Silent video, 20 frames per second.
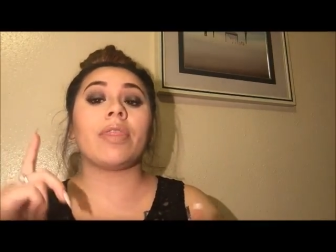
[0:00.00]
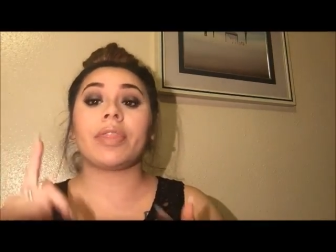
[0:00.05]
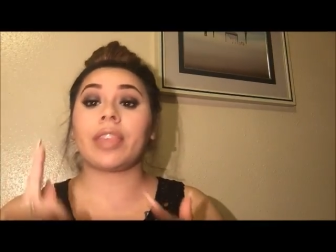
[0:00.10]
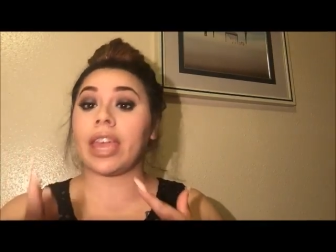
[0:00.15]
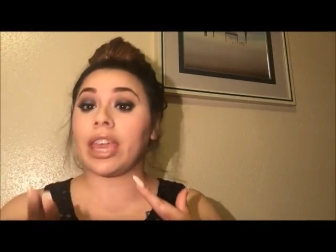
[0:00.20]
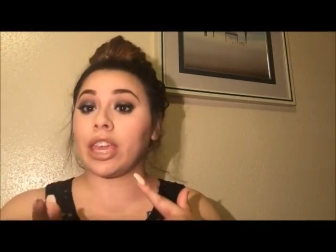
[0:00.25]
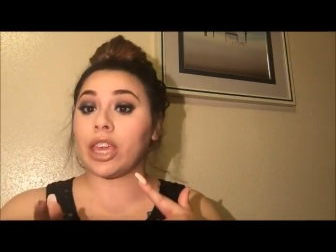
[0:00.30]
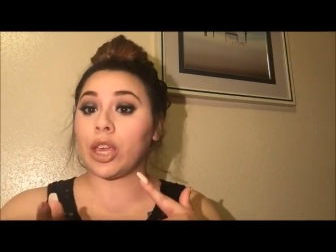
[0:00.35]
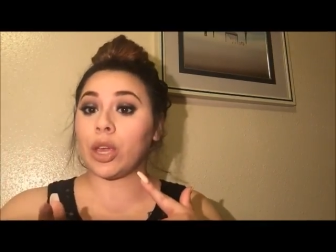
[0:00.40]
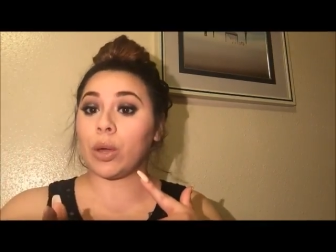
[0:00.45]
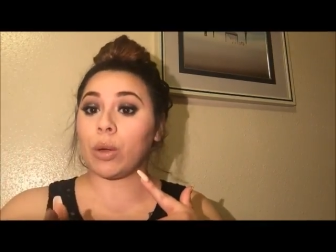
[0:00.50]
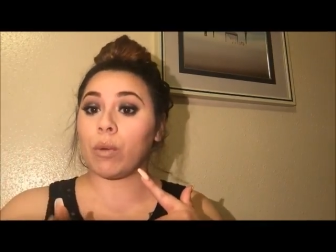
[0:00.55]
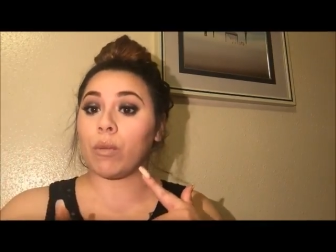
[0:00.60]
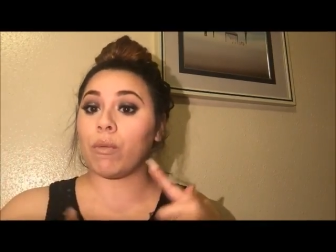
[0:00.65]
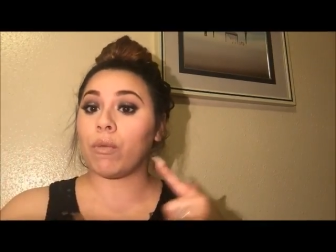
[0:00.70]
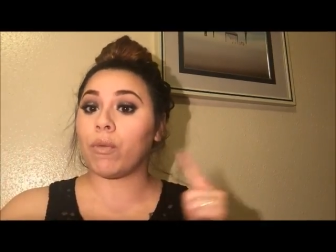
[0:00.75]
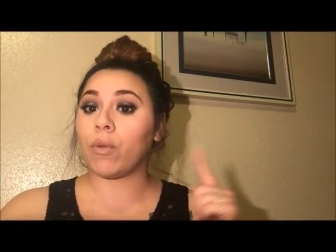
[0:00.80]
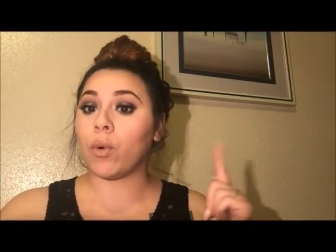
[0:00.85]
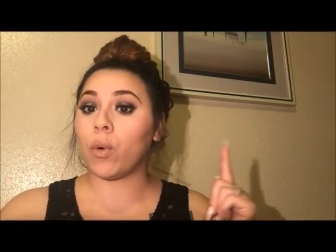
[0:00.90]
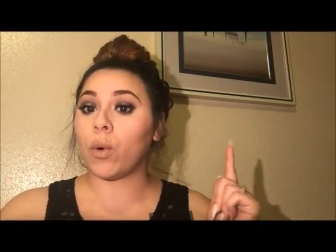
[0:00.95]
Thank
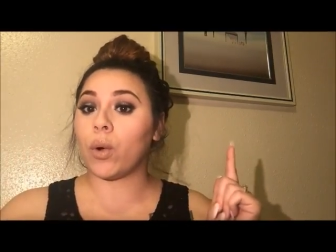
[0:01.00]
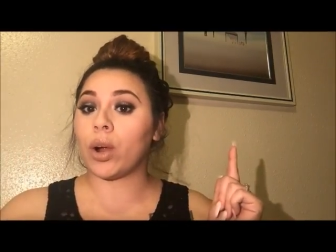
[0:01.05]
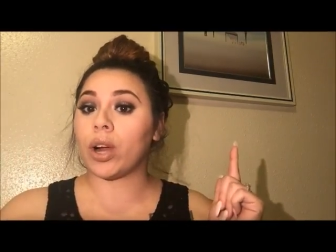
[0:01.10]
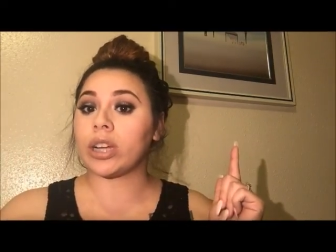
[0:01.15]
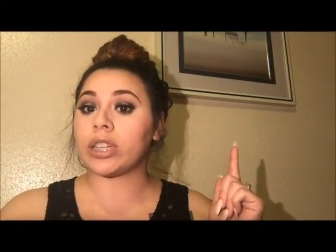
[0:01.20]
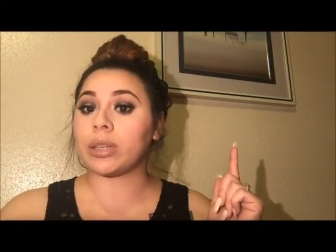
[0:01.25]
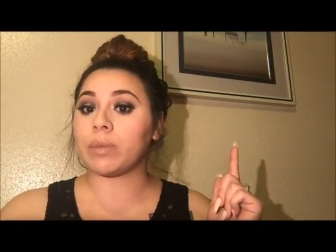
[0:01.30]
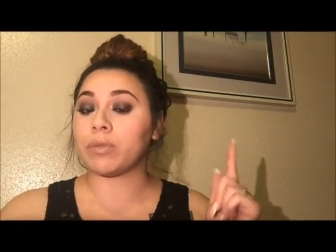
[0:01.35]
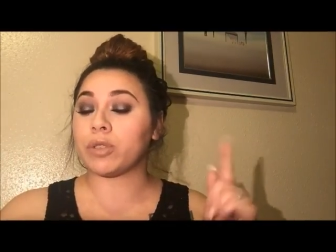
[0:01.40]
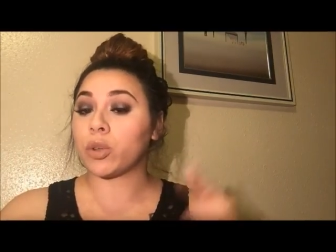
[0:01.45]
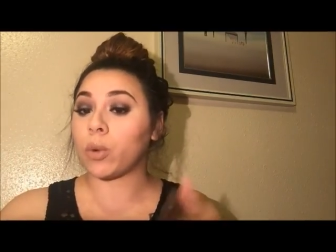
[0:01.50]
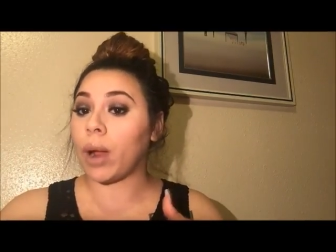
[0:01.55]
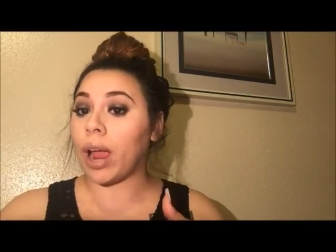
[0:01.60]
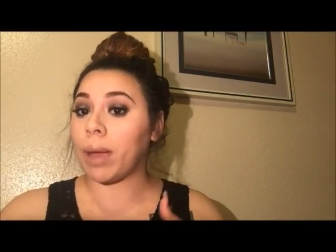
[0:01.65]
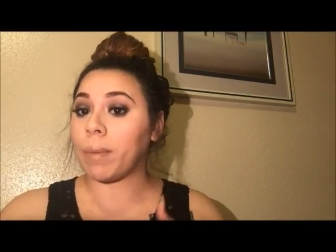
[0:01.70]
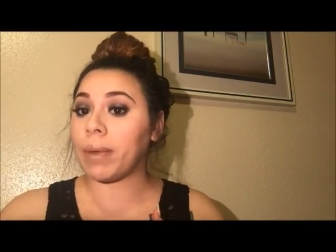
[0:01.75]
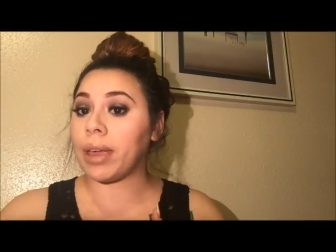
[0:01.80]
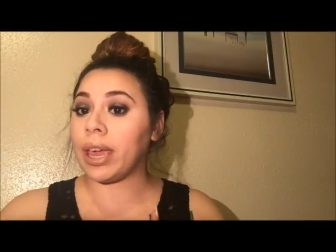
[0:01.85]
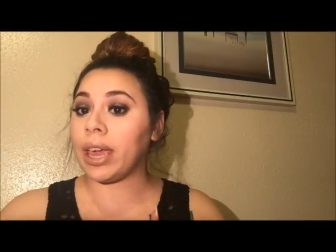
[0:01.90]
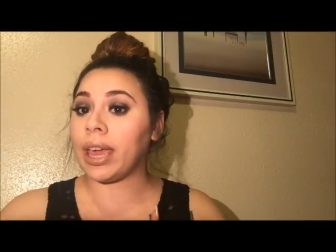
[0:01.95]
you for
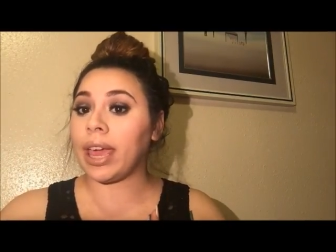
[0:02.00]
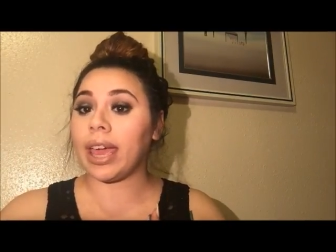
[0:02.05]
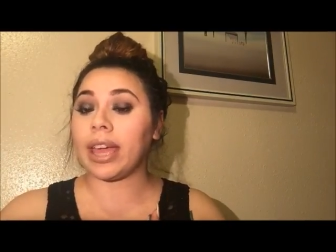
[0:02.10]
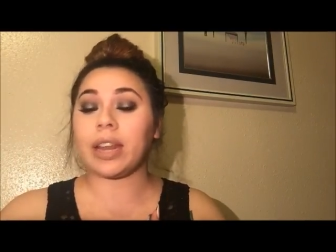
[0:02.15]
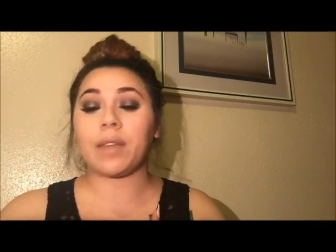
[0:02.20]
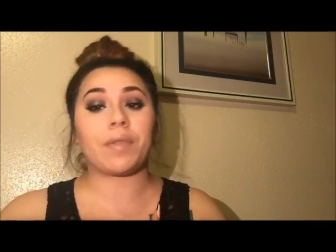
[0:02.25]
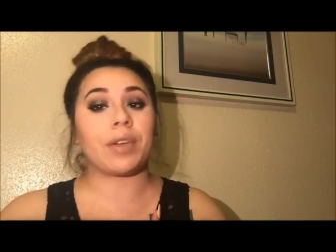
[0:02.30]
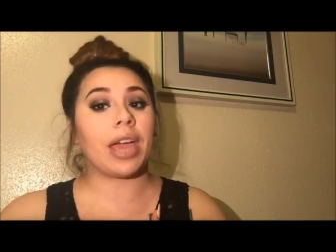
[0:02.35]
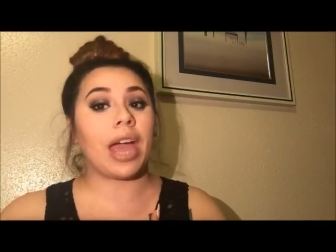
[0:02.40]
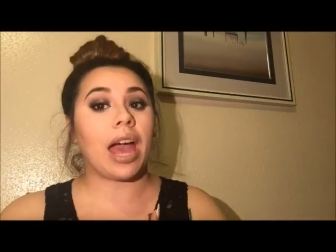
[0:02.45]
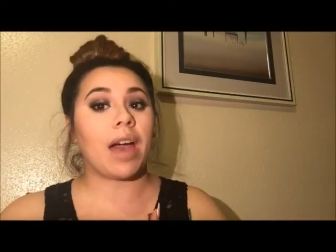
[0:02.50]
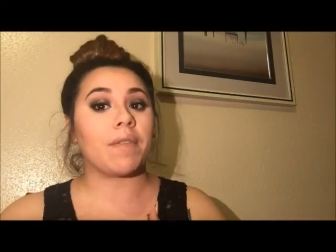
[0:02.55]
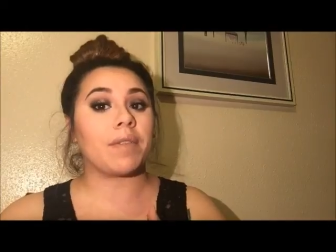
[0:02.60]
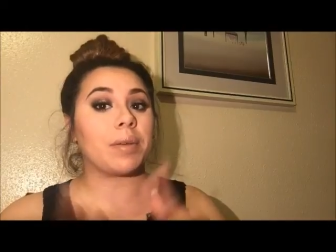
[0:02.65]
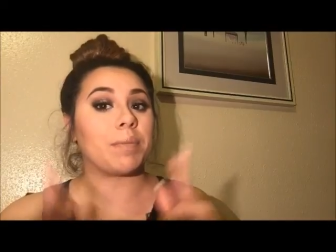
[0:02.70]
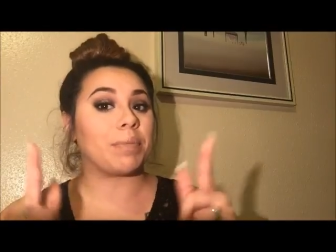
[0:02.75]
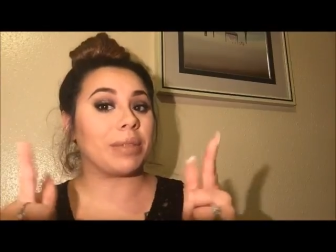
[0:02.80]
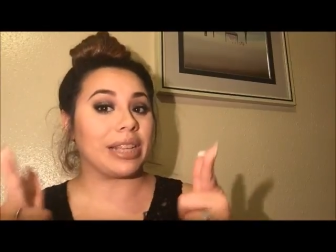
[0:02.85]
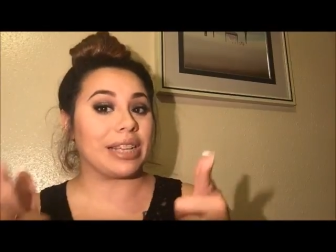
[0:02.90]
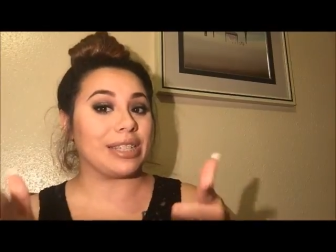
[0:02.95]
subscribing, and if you
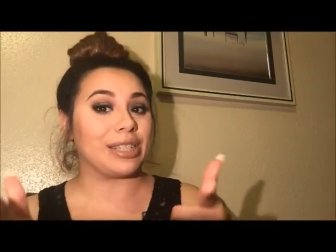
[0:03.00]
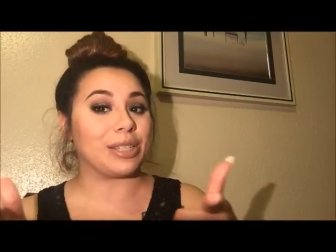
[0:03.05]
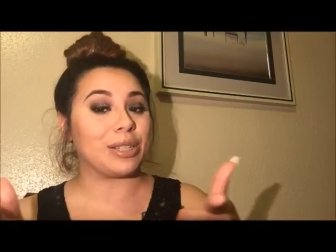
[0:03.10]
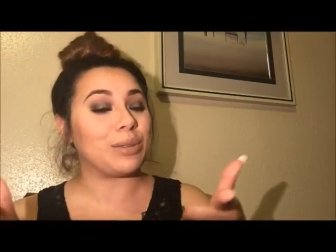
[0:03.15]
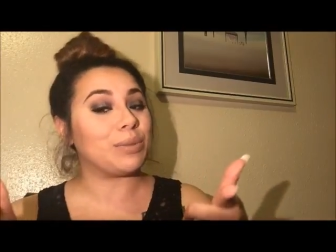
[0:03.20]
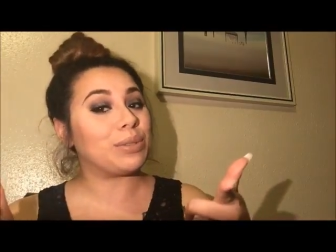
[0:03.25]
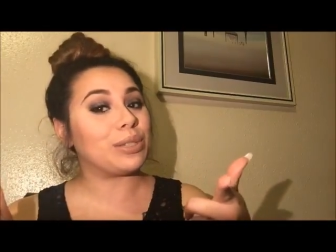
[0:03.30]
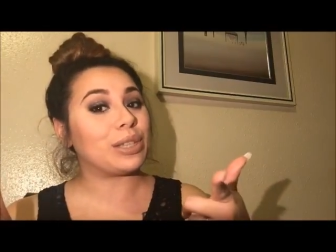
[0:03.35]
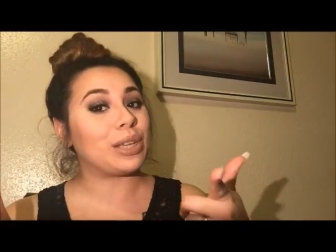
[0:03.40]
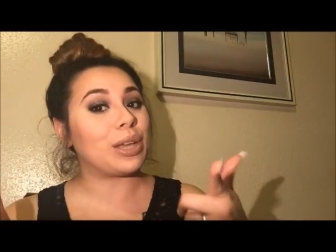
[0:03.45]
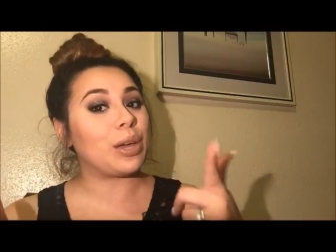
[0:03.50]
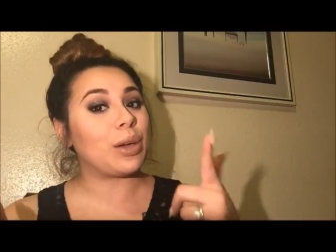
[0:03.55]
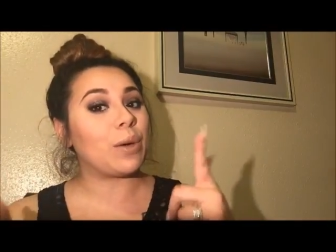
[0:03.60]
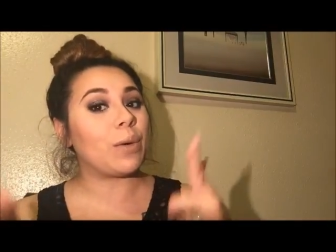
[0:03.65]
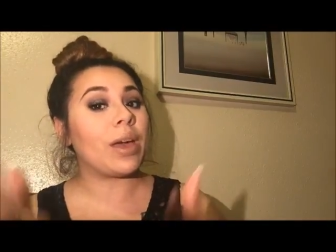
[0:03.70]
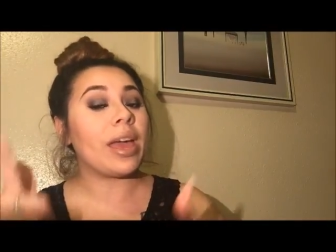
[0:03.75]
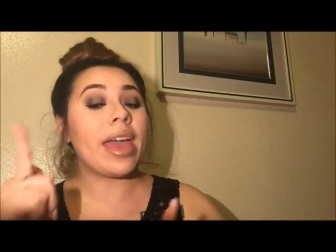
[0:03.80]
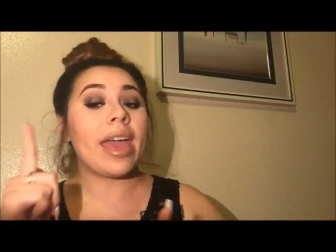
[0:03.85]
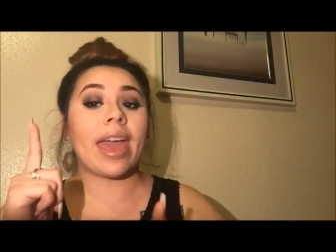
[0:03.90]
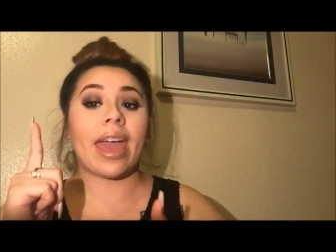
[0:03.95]
haven't, please do
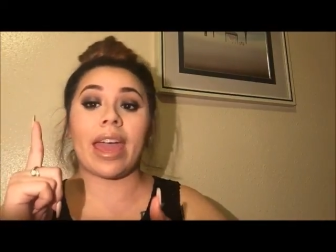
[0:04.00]
so.